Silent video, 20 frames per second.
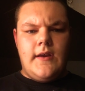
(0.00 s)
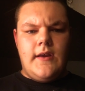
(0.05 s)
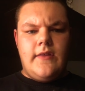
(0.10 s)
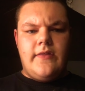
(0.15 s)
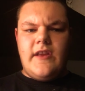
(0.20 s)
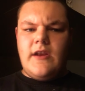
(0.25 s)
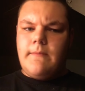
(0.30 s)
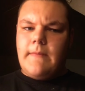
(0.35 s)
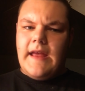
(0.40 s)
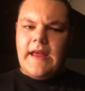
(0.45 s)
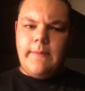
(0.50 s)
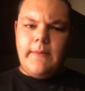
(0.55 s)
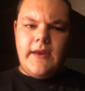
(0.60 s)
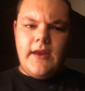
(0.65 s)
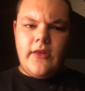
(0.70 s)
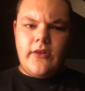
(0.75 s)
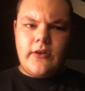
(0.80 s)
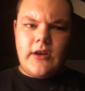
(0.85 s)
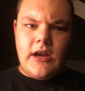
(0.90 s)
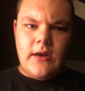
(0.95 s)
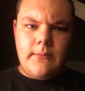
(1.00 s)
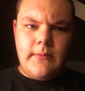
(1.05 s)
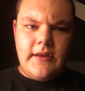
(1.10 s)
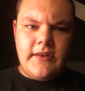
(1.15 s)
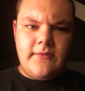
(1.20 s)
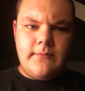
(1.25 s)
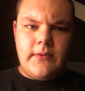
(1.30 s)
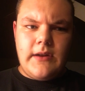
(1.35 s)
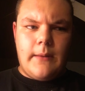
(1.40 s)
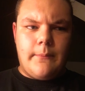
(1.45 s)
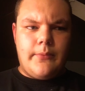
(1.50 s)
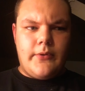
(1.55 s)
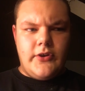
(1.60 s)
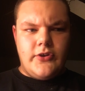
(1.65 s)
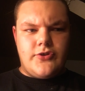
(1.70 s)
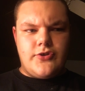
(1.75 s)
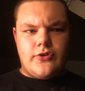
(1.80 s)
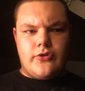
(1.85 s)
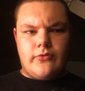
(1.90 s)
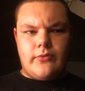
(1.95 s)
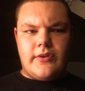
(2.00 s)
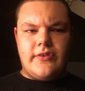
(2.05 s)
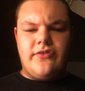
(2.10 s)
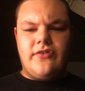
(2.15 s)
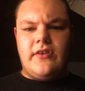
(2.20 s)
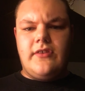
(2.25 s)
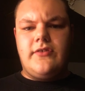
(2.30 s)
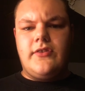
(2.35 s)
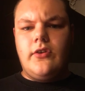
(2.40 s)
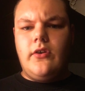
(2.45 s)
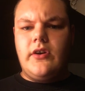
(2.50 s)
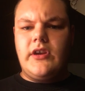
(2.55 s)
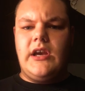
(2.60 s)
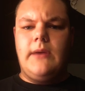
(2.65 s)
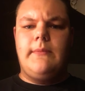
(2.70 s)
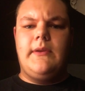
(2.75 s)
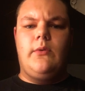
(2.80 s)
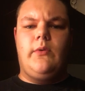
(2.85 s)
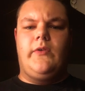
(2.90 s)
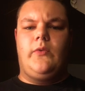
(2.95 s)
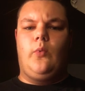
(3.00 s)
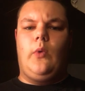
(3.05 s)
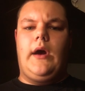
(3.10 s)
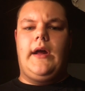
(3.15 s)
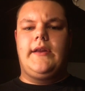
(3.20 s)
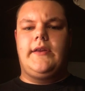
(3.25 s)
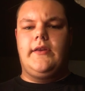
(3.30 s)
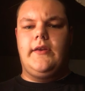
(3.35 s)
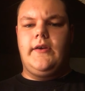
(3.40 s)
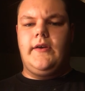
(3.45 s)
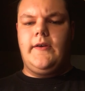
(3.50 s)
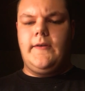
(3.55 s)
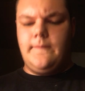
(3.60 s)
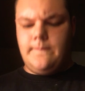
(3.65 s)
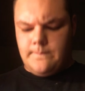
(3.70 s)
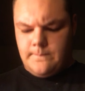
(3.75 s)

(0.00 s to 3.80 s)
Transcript: There may be other companies, but I'm pretty sure Grizzly is the only company with wide cut.